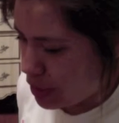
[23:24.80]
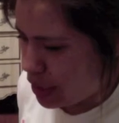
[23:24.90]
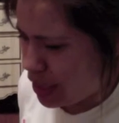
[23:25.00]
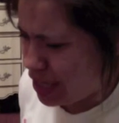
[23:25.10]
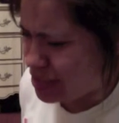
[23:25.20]

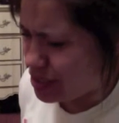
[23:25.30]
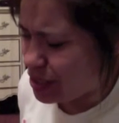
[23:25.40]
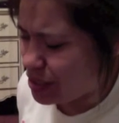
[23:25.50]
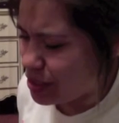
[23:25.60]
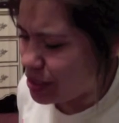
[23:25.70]
and
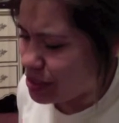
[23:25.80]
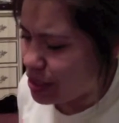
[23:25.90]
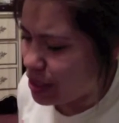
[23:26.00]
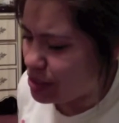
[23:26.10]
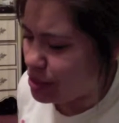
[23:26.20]
it
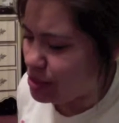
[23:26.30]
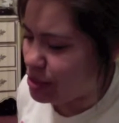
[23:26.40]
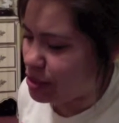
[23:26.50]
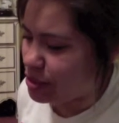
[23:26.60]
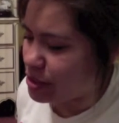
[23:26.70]
doesn't
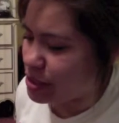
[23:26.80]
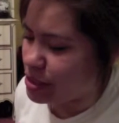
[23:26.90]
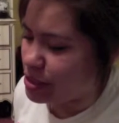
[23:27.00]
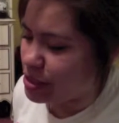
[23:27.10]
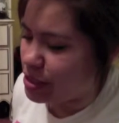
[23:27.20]

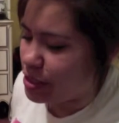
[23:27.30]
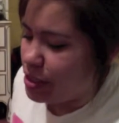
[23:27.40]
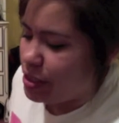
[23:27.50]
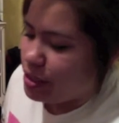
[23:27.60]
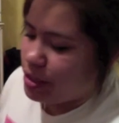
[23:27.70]
necessarily
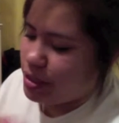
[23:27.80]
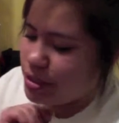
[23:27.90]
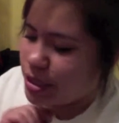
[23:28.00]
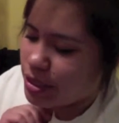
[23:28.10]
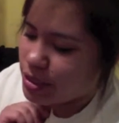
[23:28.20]

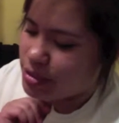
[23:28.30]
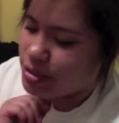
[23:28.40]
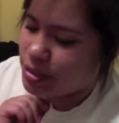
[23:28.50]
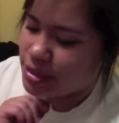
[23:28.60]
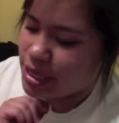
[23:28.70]
tell
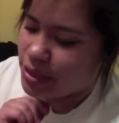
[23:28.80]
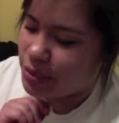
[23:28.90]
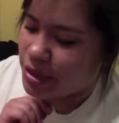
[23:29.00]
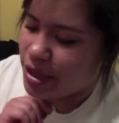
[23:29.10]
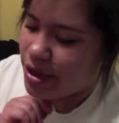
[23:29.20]
us exactly
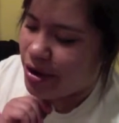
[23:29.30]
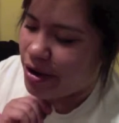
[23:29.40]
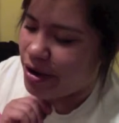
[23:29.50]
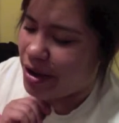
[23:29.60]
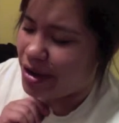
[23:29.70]
what they
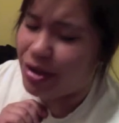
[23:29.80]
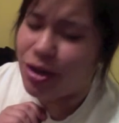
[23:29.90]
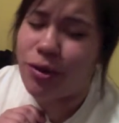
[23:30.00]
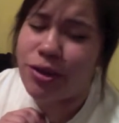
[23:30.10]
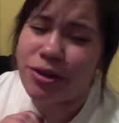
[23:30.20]
are, and I
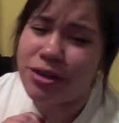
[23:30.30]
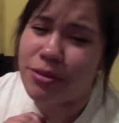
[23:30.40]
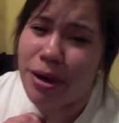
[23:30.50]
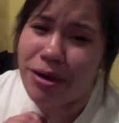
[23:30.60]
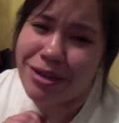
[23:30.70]
know we learned
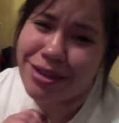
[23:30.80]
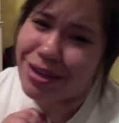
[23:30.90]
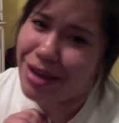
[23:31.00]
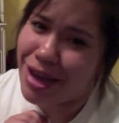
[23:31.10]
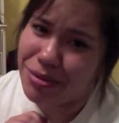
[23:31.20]
about it in
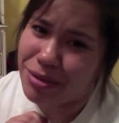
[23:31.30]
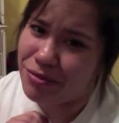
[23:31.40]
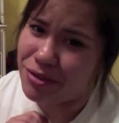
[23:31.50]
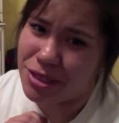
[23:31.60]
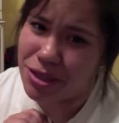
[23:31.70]
Anatomy
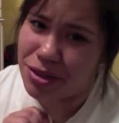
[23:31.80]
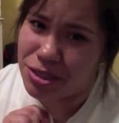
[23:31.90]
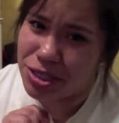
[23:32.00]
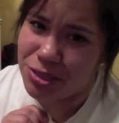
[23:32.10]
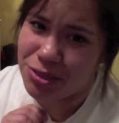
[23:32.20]
and
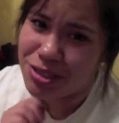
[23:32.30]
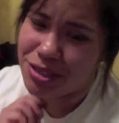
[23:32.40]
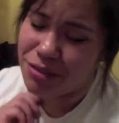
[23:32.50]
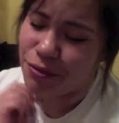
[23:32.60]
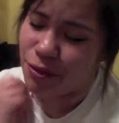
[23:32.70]
Physiology
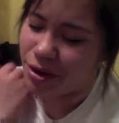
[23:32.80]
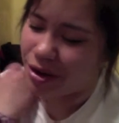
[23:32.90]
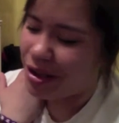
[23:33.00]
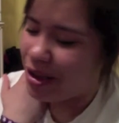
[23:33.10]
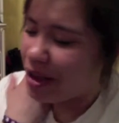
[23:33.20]
264,
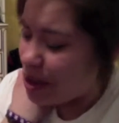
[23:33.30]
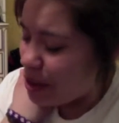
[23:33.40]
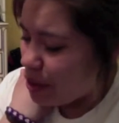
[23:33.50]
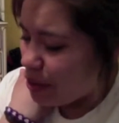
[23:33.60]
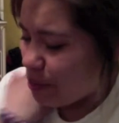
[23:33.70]

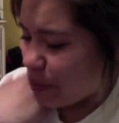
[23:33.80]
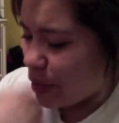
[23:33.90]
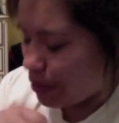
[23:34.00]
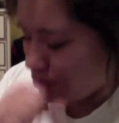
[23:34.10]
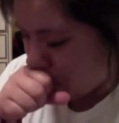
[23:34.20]
but